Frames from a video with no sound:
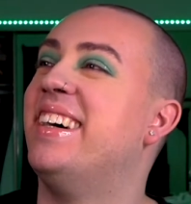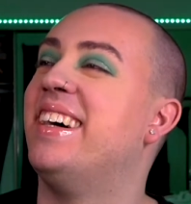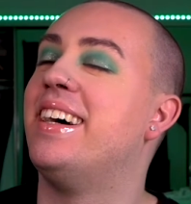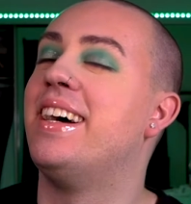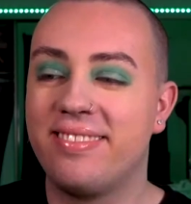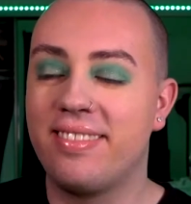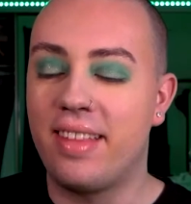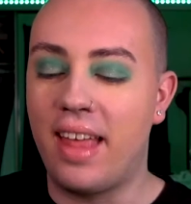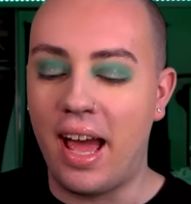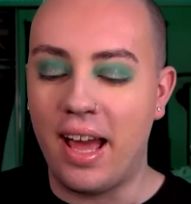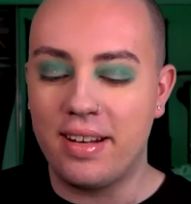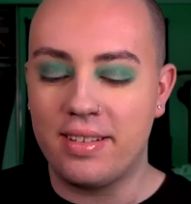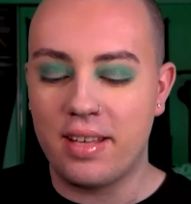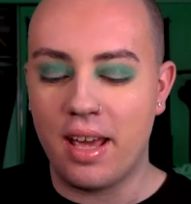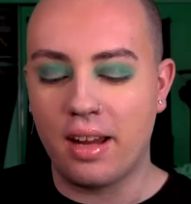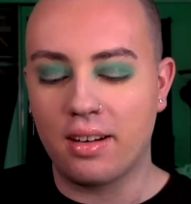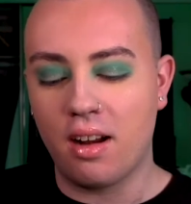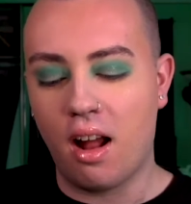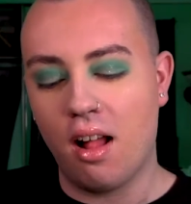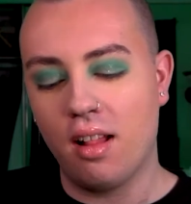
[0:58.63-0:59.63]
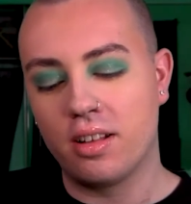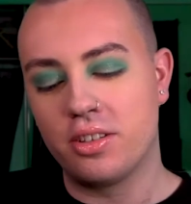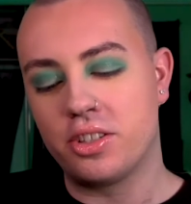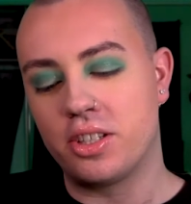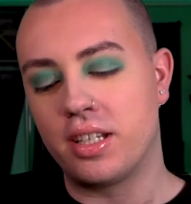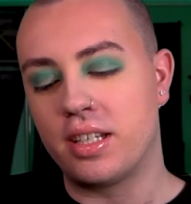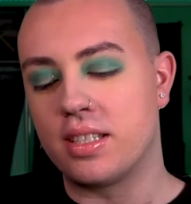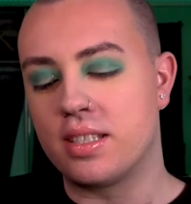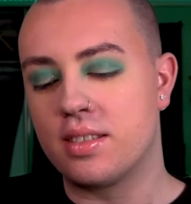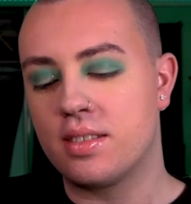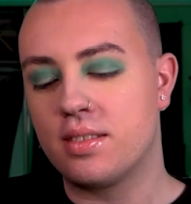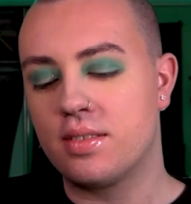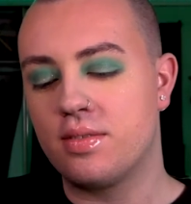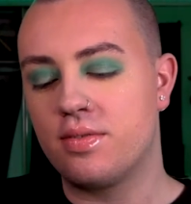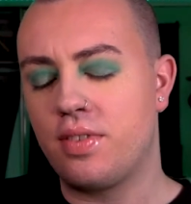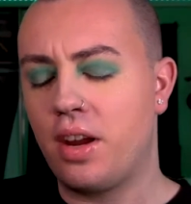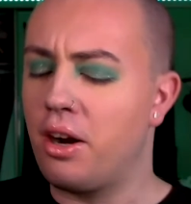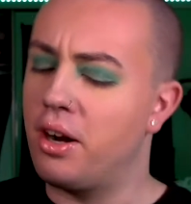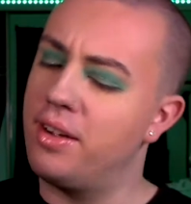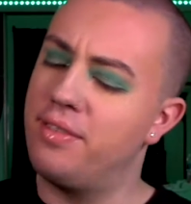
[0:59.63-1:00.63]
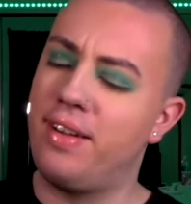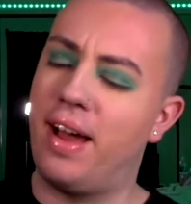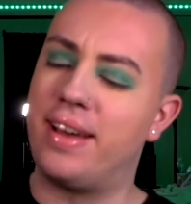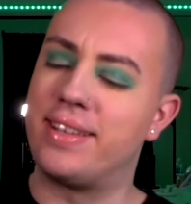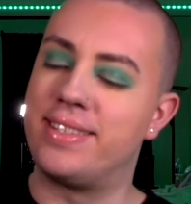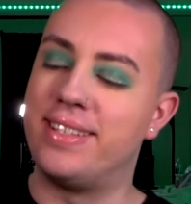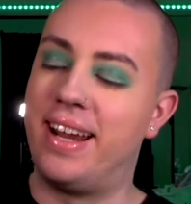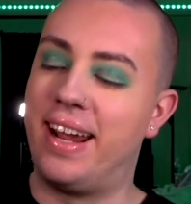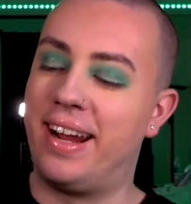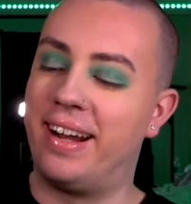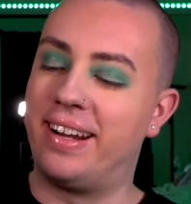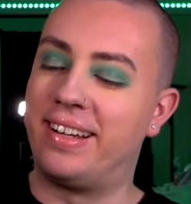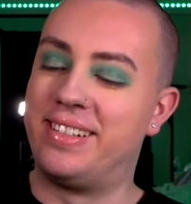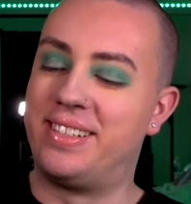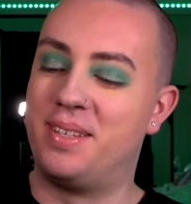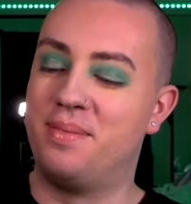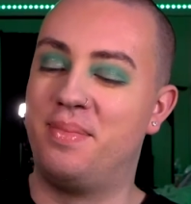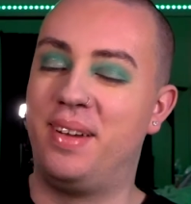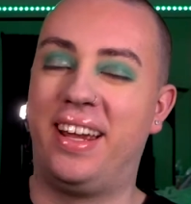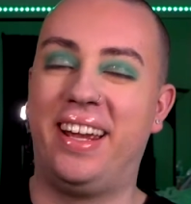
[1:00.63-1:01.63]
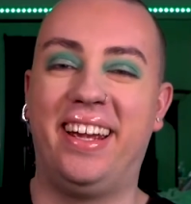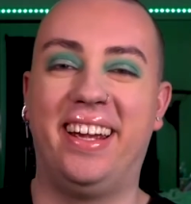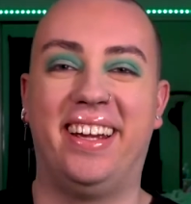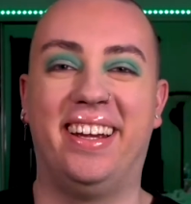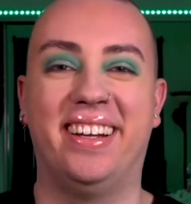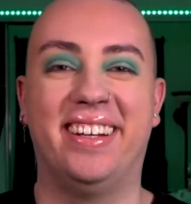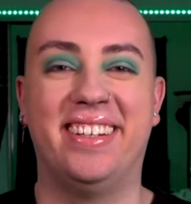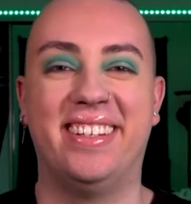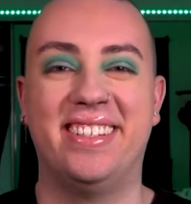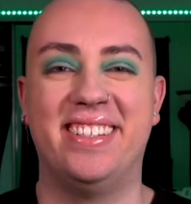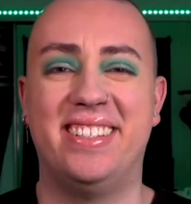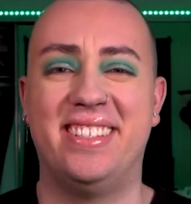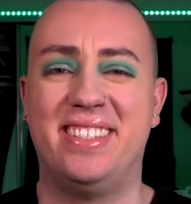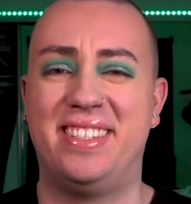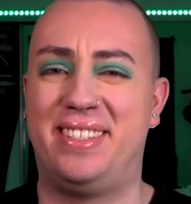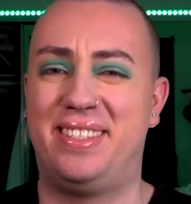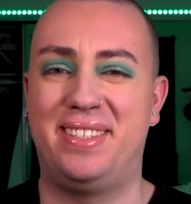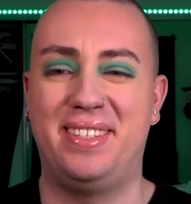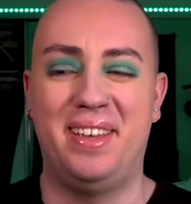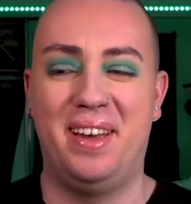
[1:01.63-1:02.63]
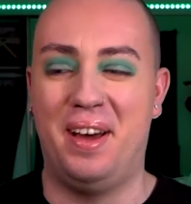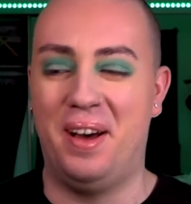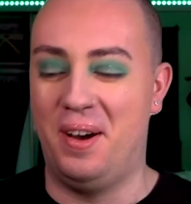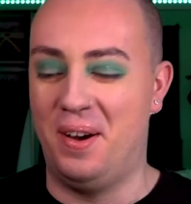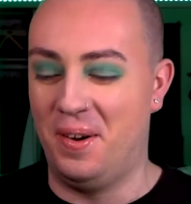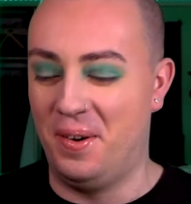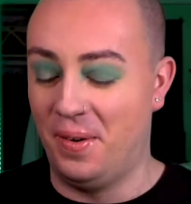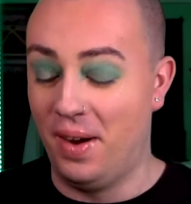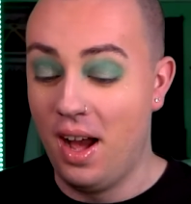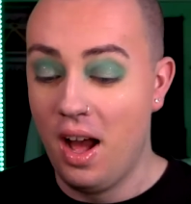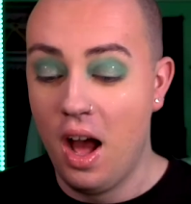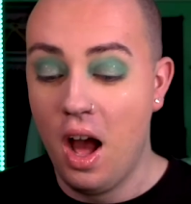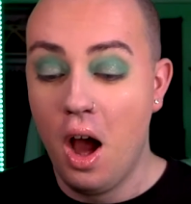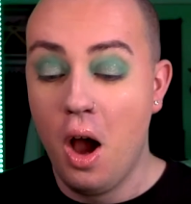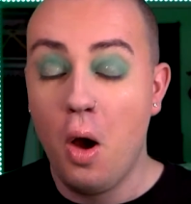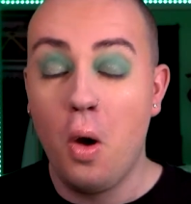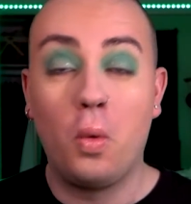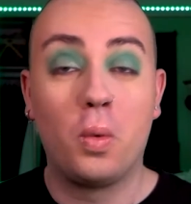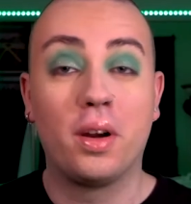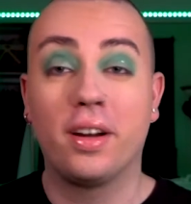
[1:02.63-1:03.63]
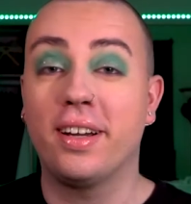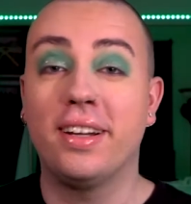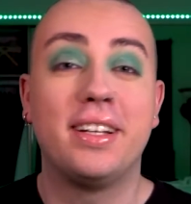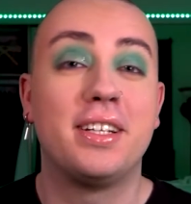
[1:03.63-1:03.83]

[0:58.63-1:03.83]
That technology is very fascinating to me. So we're gonna